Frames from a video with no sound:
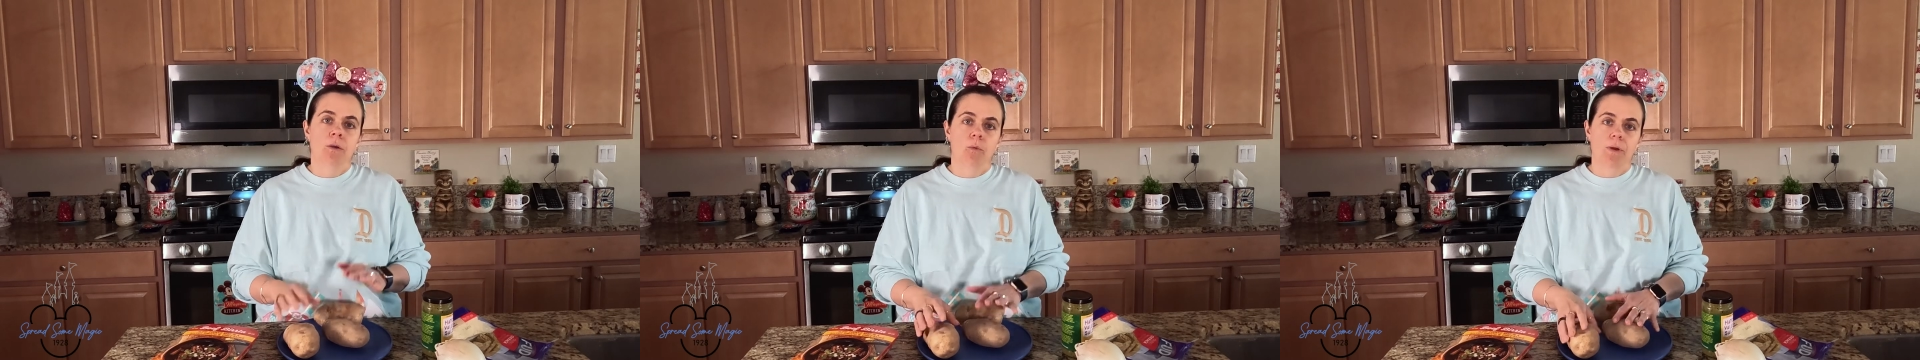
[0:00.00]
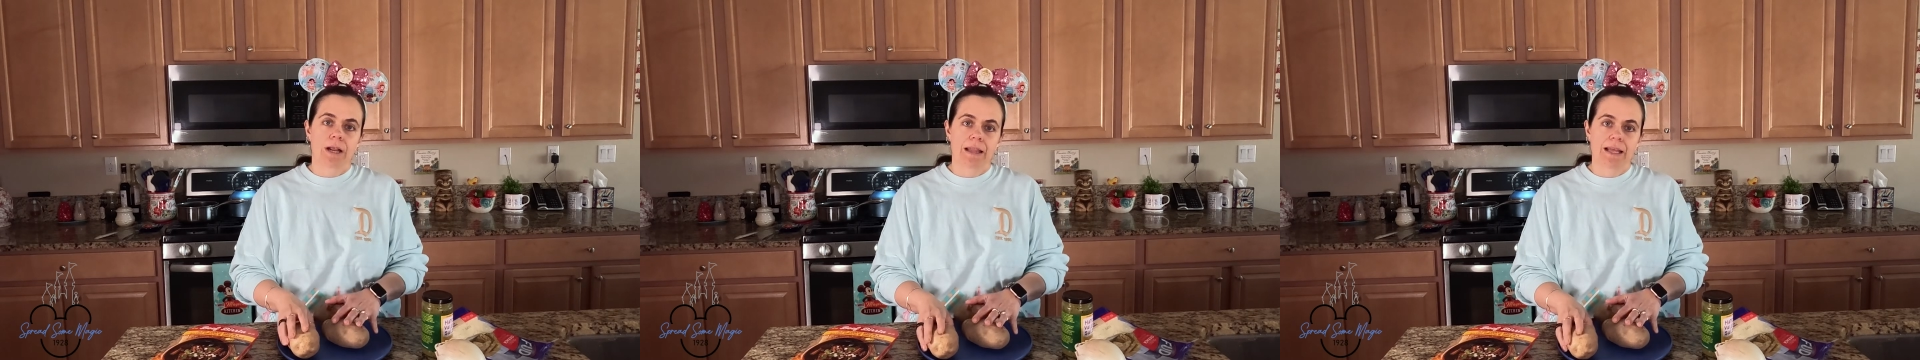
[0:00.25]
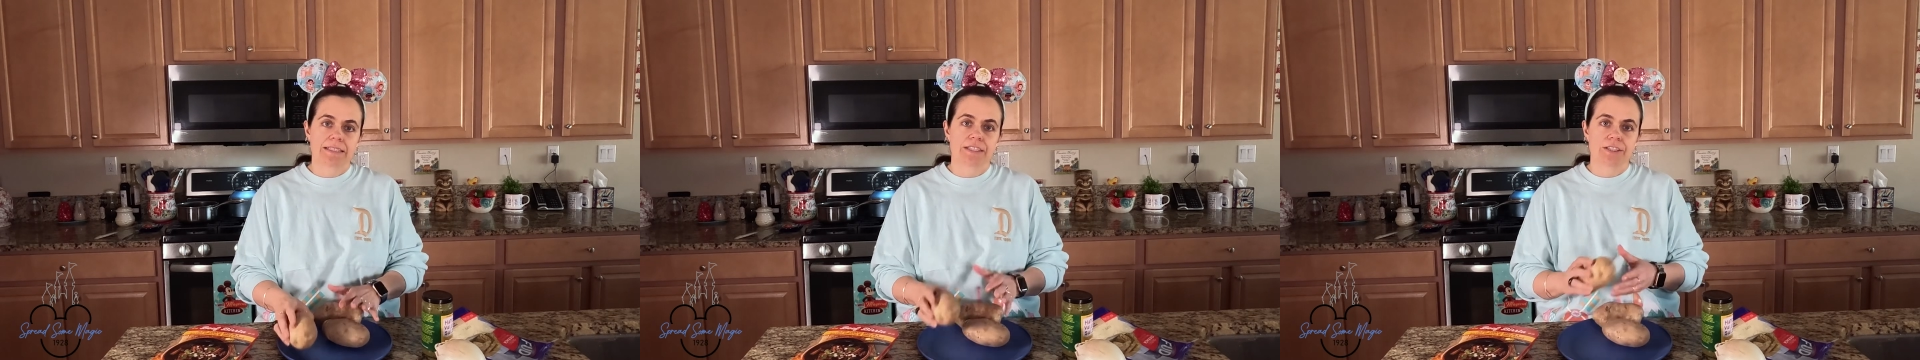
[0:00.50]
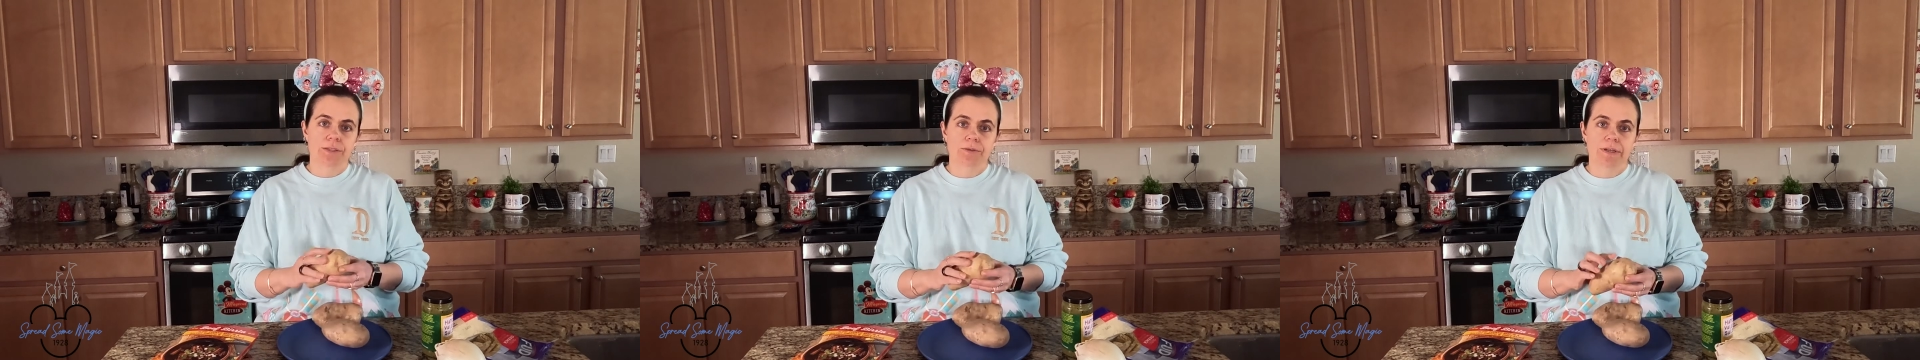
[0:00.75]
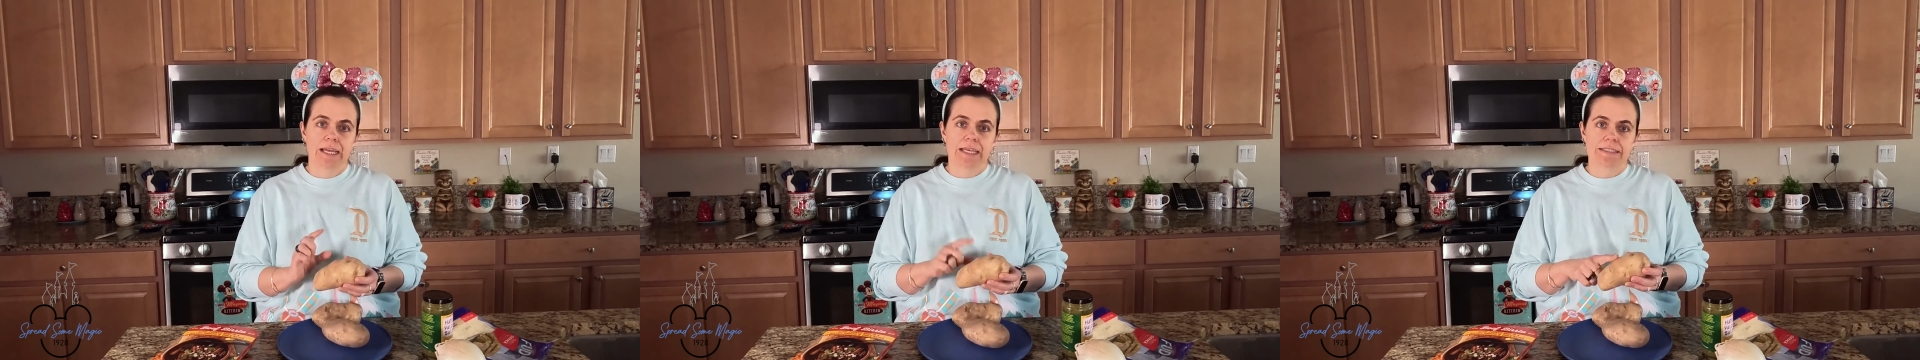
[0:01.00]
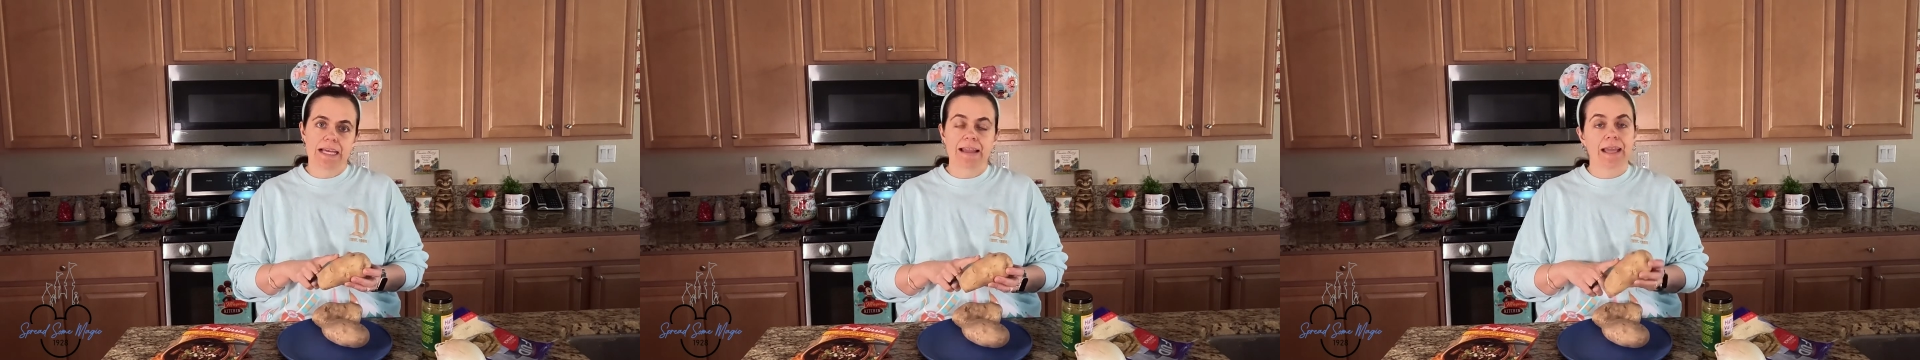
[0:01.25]
What I like to do
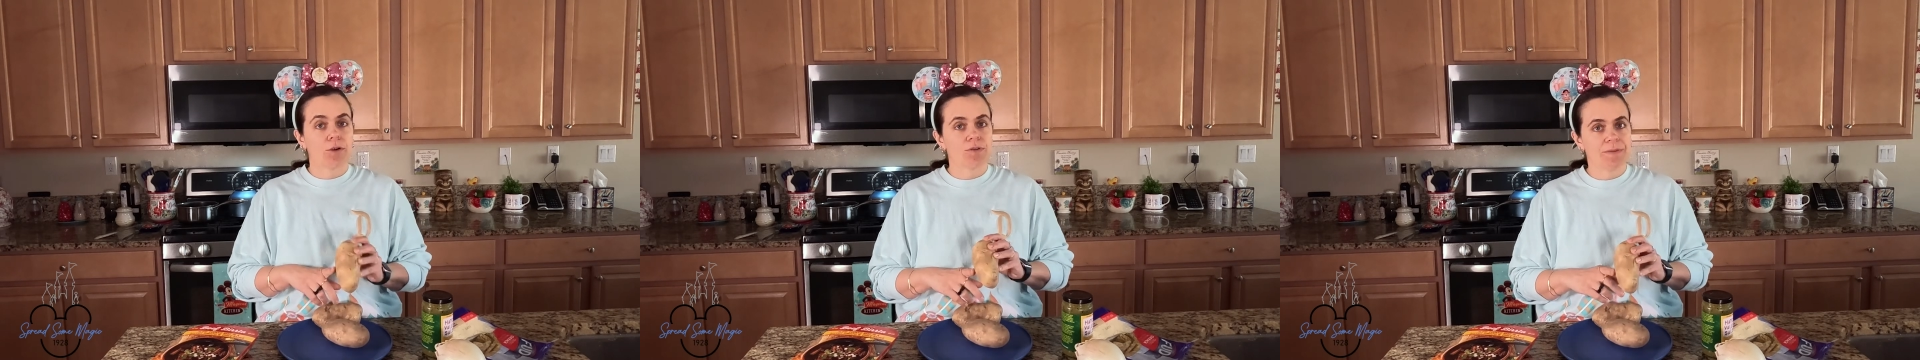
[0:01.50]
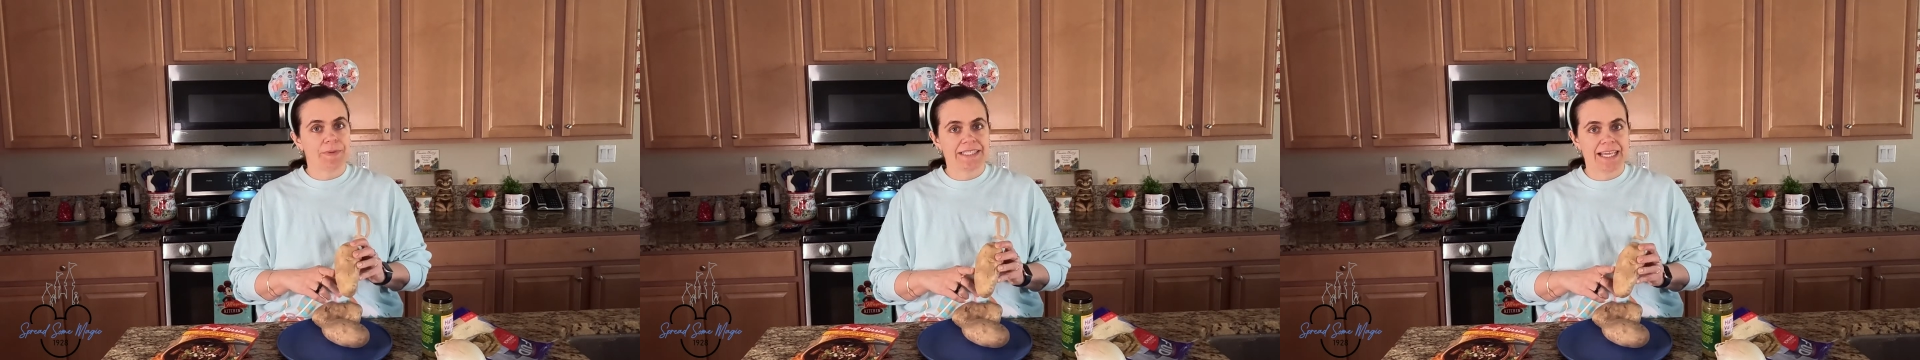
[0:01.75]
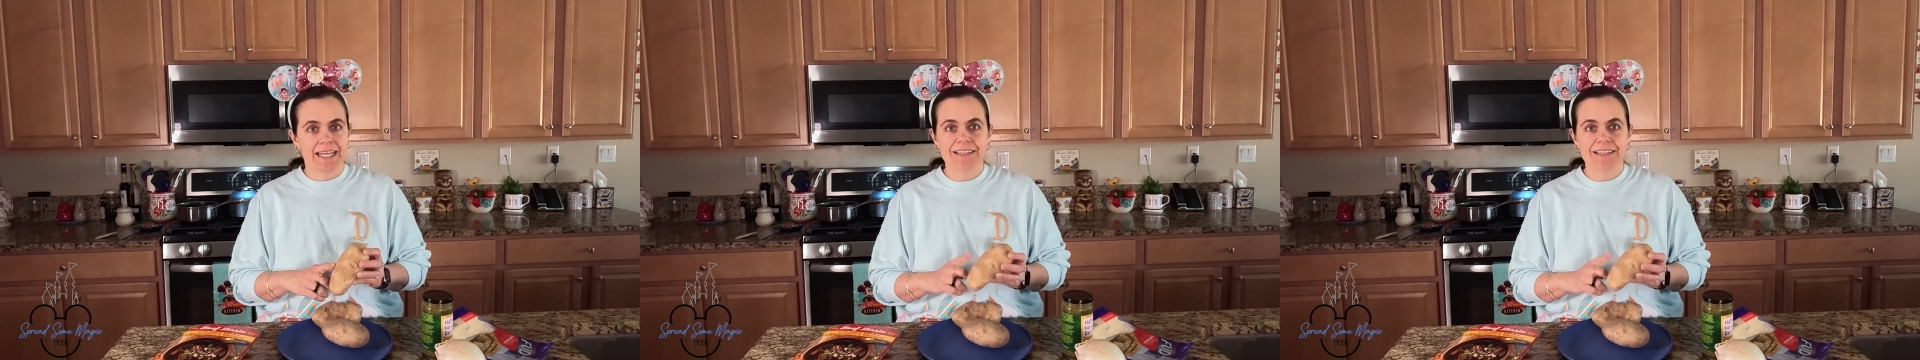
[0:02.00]
is I like crispy skin